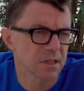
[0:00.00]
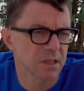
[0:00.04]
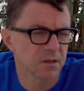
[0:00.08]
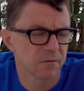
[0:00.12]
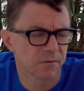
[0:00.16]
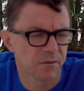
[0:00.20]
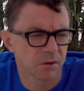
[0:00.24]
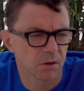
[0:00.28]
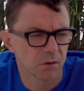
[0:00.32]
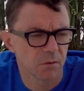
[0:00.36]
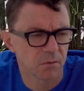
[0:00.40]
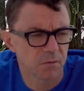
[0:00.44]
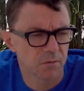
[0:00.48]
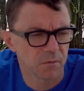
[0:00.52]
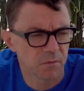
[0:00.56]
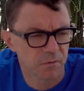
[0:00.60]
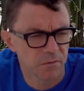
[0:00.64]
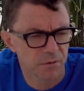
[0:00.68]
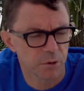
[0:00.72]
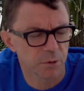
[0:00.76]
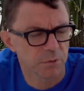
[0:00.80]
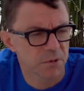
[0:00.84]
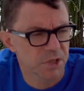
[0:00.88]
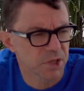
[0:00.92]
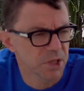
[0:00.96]
seen for
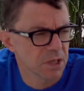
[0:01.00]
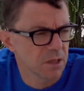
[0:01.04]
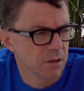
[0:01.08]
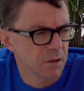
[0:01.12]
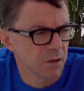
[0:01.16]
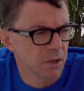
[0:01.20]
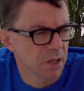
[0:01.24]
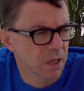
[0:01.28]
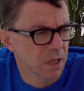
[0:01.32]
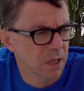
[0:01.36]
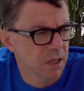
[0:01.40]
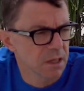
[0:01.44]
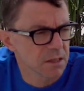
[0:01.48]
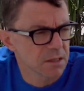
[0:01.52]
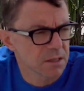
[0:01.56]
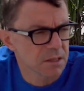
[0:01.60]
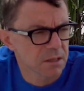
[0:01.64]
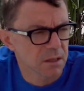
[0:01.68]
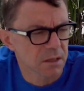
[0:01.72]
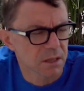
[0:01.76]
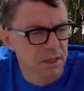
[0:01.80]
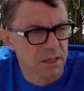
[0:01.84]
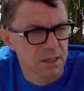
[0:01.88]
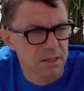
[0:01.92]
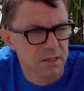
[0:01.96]
machine learning
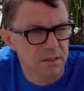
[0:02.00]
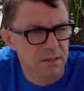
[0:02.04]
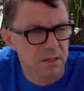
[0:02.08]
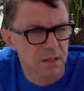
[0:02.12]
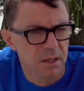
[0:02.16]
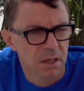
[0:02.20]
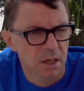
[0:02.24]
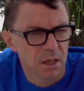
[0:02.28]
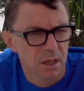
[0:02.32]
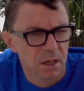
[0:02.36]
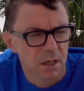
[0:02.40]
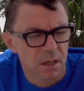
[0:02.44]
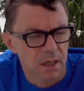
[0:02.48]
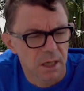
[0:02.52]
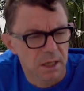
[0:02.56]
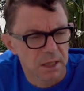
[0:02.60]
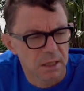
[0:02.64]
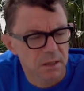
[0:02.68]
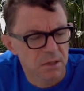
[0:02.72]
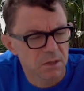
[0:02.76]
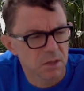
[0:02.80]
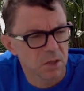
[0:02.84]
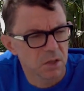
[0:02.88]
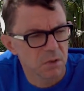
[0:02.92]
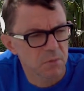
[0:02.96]
is
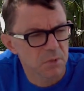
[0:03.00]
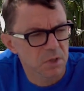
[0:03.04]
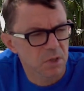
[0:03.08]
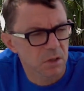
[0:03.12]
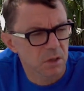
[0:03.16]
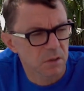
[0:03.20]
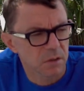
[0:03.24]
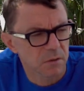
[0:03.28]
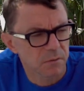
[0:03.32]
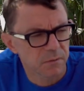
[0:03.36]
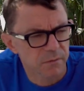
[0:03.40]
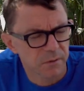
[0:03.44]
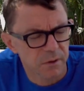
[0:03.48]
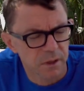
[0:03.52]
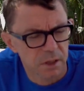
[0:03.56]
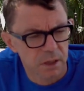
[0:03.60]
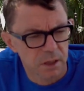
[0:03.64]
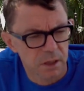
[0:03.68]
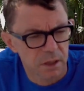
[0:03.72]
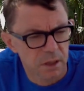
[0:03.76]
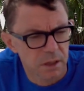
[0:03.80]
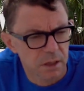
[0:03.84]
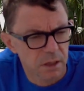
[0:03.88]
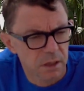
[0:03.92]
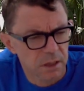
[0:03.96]
in terms of
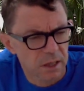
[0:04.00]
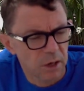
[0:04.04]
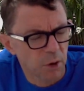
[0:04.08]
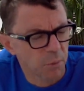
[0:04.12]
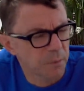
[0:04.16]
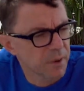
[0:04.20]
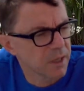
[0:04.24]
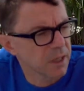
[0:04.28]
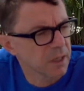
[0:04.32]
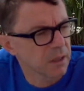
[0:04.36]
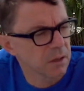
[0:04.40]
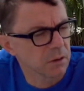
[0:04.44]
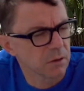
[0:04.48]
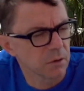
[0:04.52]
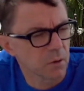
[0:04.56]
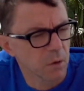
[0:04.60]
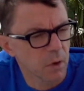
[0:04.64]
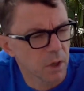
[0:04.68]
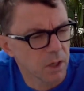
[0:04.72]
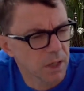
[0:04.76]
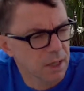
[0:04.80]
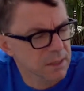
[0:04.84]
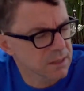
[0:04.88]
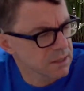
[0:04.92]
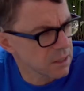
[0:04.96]
helping
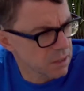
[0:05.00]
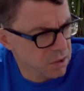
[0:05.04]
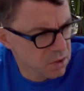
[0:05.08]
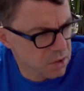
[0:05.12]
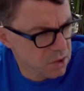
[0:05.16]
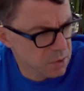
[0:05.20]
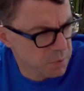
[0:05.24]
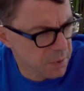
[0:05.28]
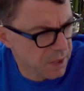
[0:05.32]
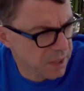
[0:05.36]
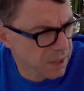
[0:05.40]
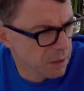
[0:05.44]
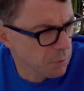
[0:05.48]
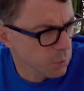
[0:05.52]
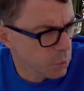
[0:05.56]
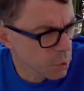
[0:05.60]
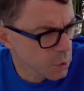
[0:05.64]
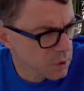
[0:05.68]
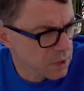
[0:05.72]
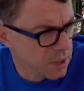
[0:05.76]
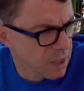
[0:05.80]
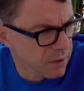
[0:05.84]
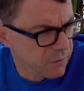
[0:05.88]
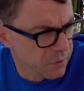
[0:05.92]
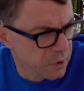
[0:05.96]
organizations become
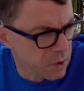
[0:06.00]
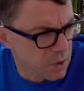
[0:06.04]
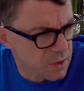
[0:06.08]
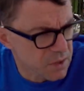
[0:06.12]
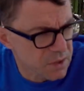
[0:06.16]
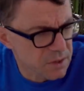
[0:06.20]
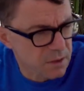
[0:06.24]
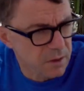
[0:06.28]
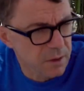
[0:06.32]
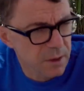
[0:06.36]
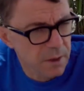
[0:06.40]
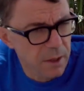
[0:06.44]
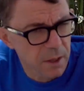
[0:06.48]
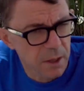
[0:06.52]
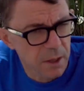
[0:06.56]
more diverse.